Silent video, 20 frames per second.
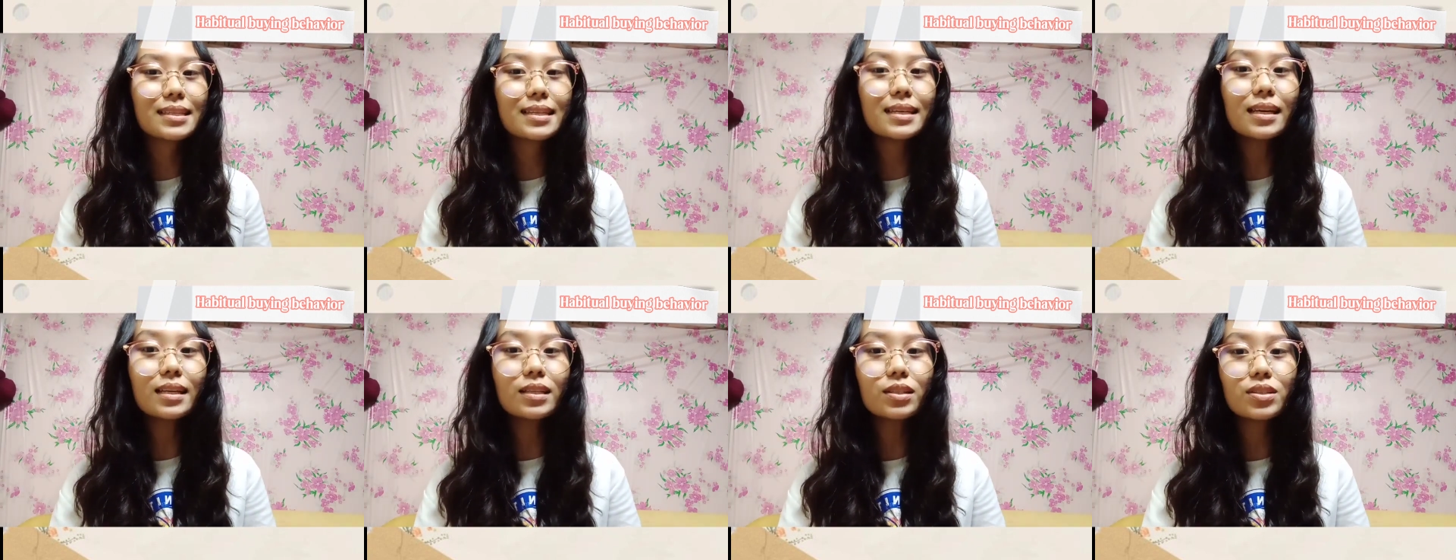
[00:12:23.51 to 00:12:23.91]

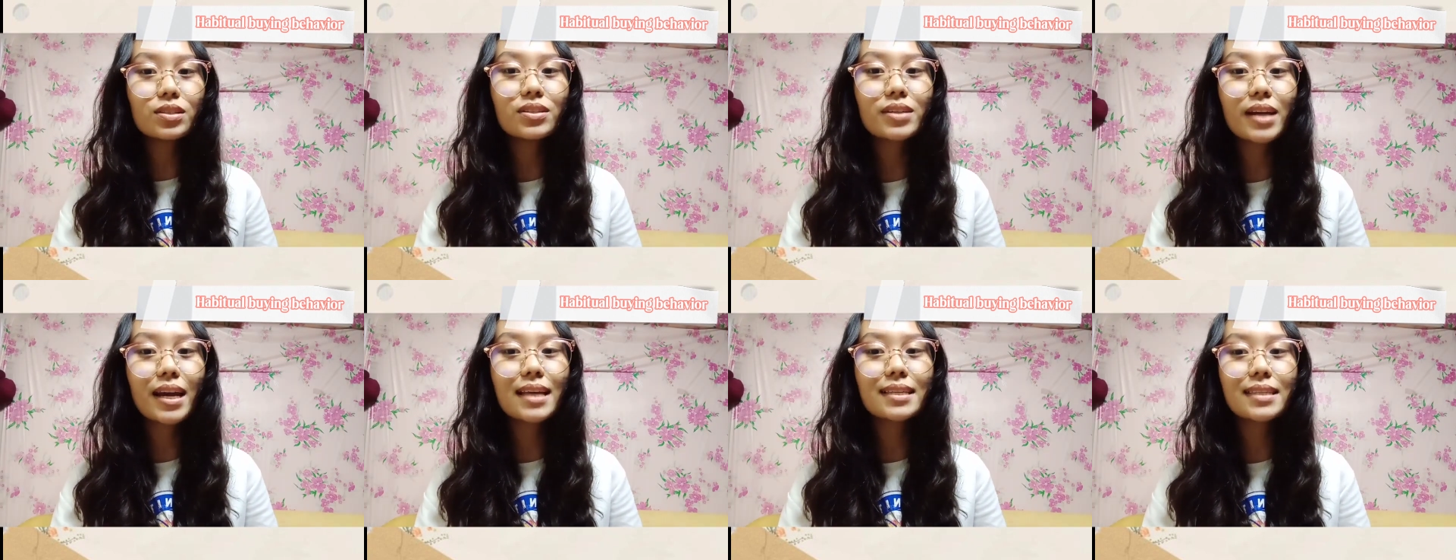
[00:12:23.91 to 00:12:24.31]

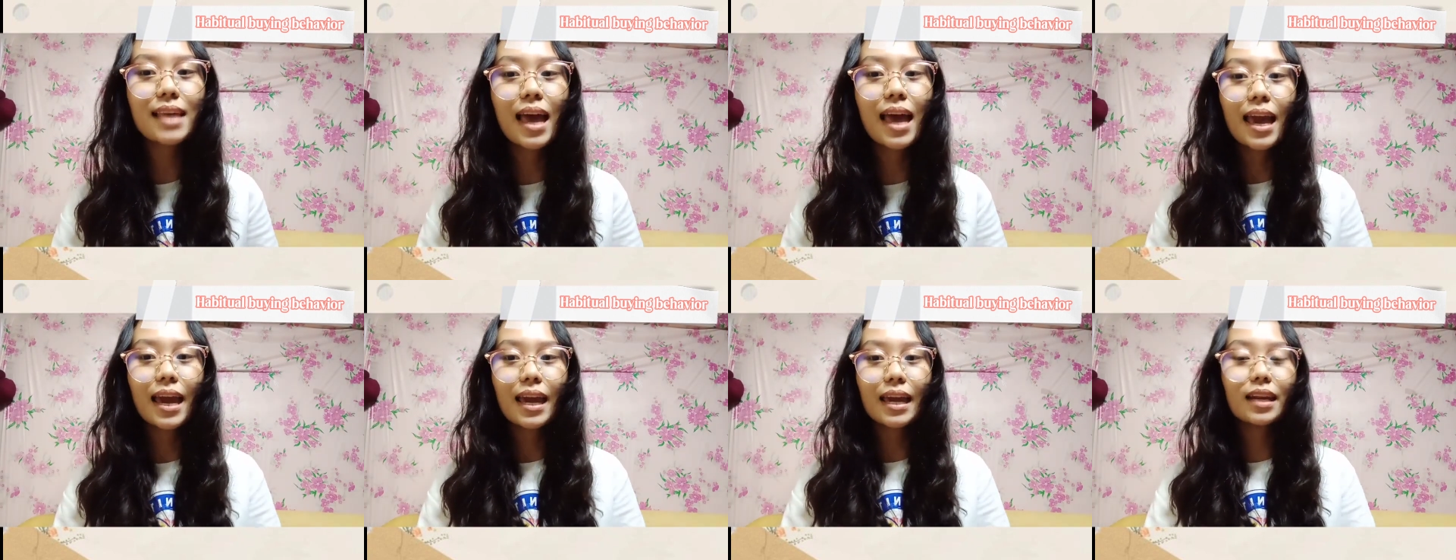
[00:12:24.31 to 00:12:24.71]
interest
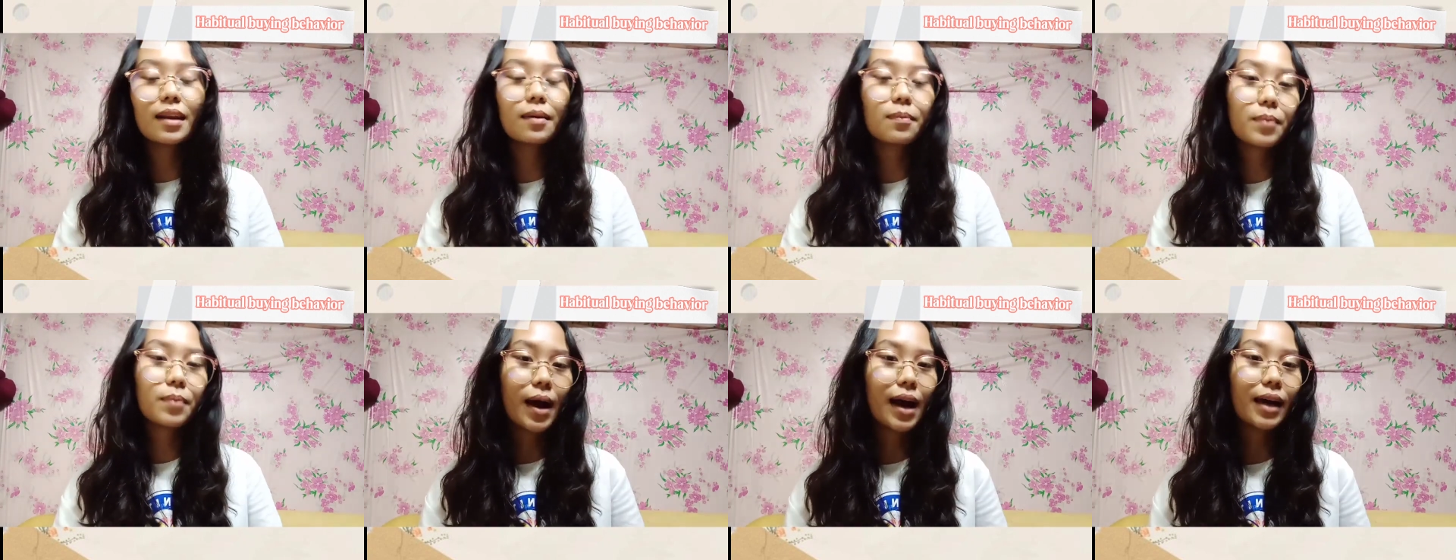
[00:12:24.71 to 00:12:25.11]
in
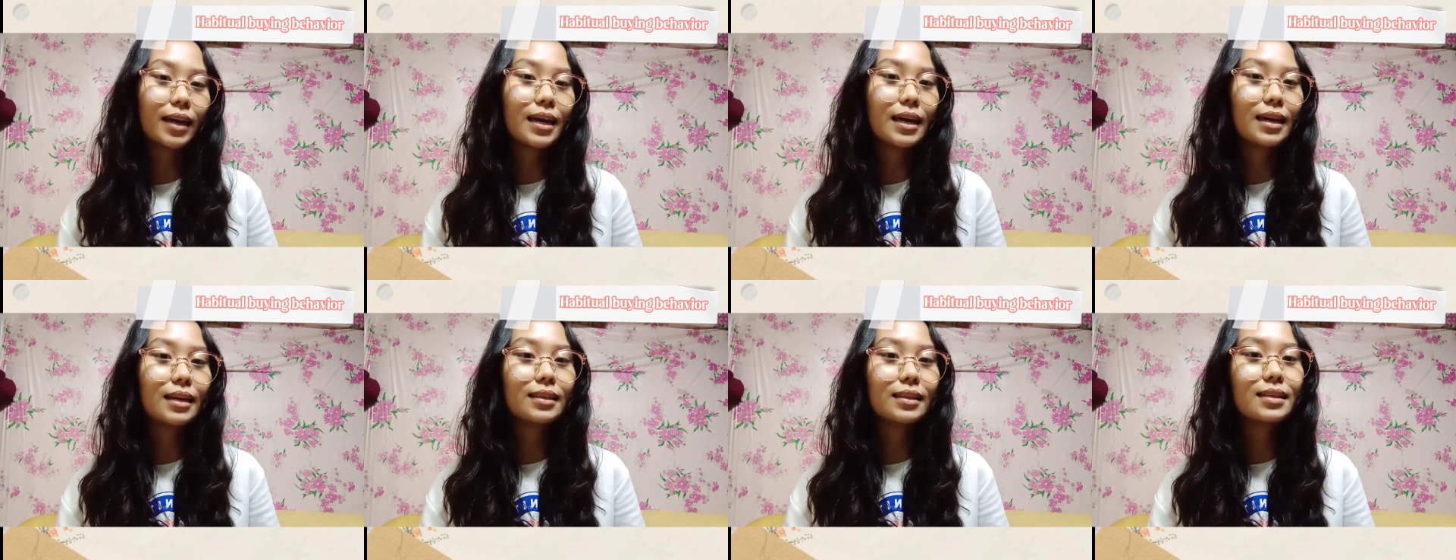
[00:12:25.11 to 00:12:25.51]
a
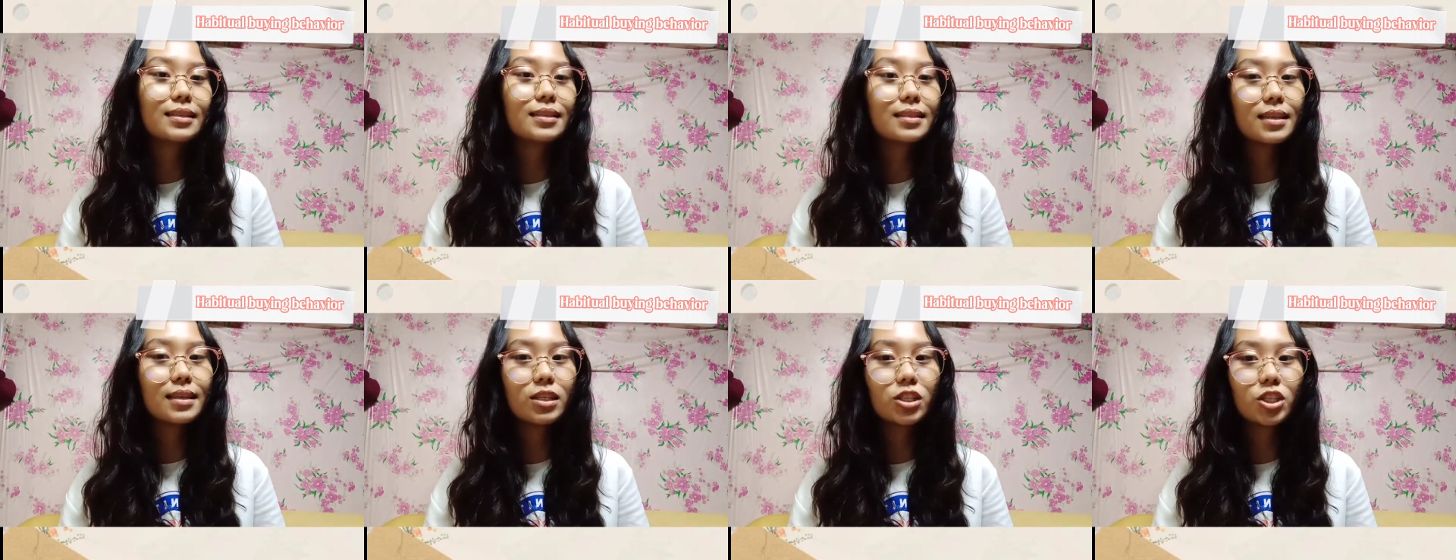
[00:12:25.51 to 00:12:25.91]
buying
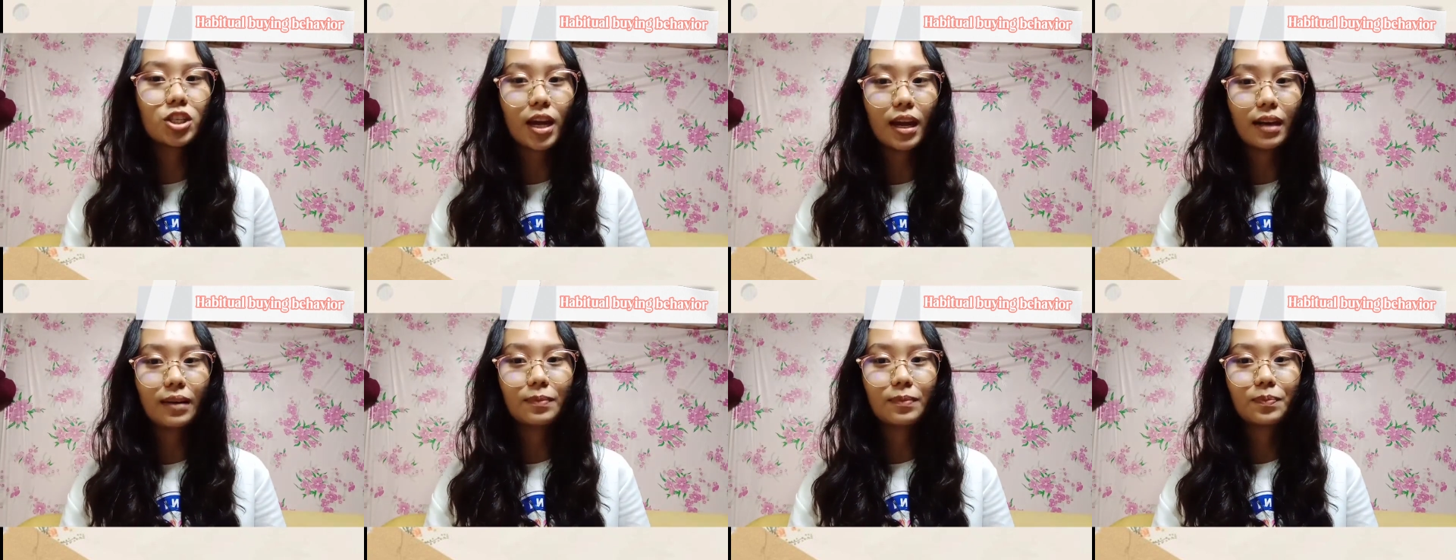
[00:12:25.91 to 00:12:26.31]
decision.